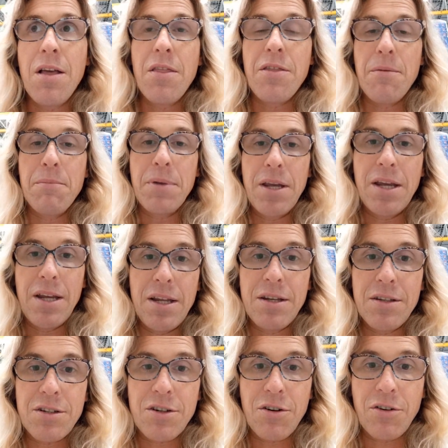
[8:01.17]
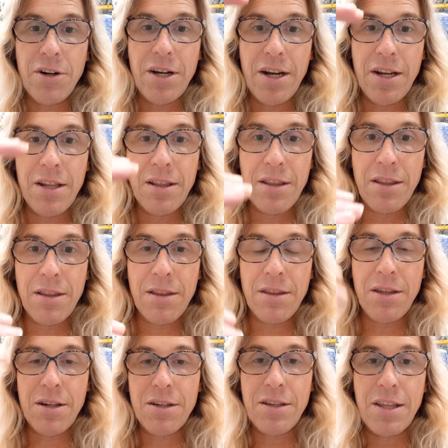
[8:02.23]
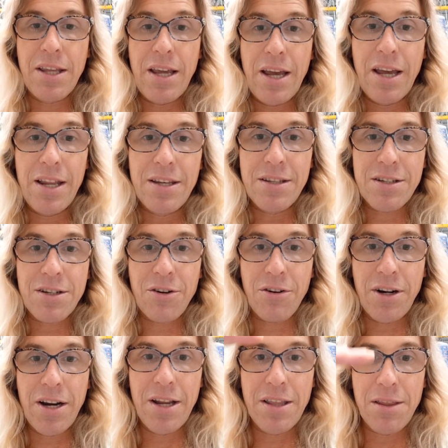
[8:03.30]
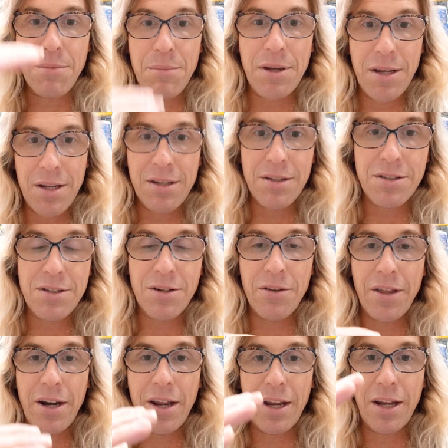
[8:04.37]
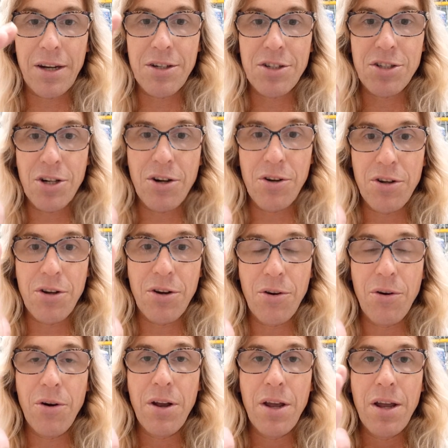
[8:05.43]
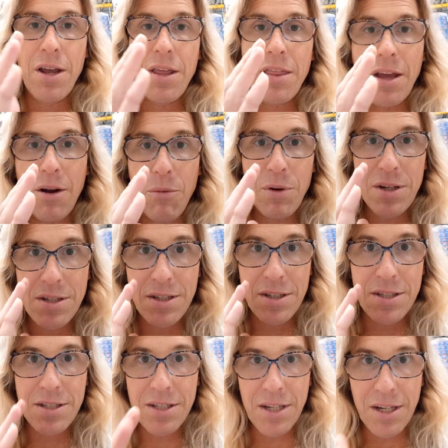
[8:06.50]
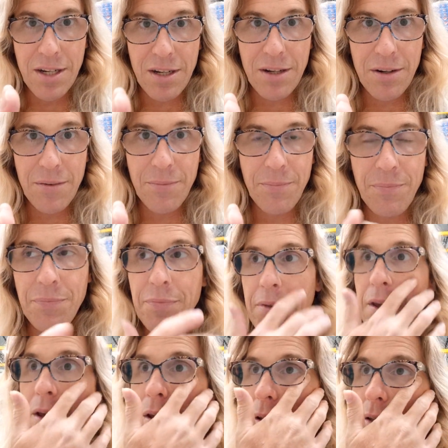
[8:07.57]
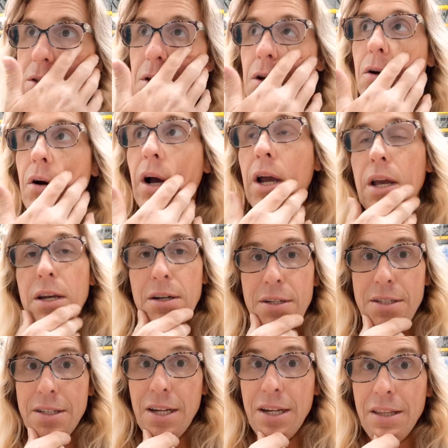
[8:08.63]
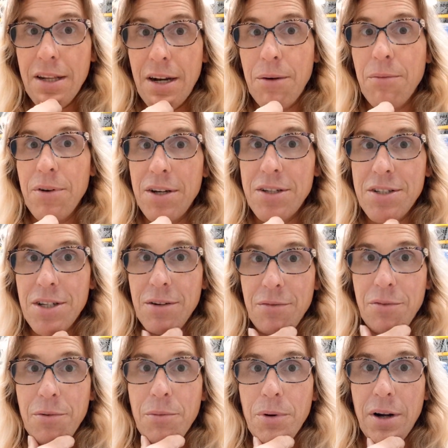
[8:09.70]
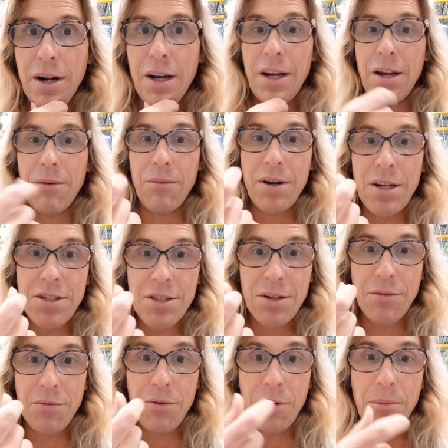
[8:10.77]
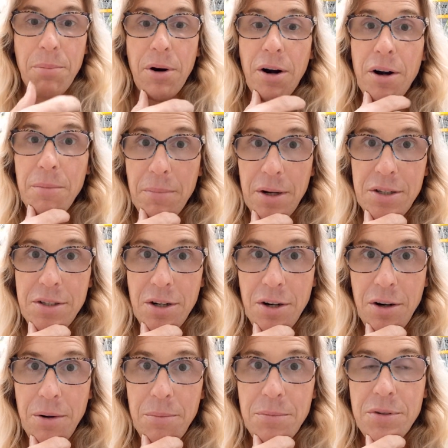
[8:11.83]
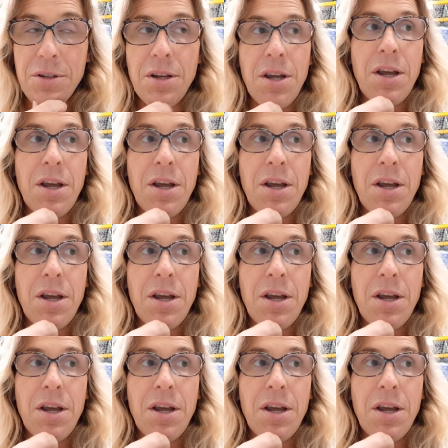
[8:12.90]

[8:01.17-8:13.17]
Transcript: The means create the ends create the means, so that I can show you that we succeeded. So I understand that I'm reaching for what I am reaching for, pardon my terms,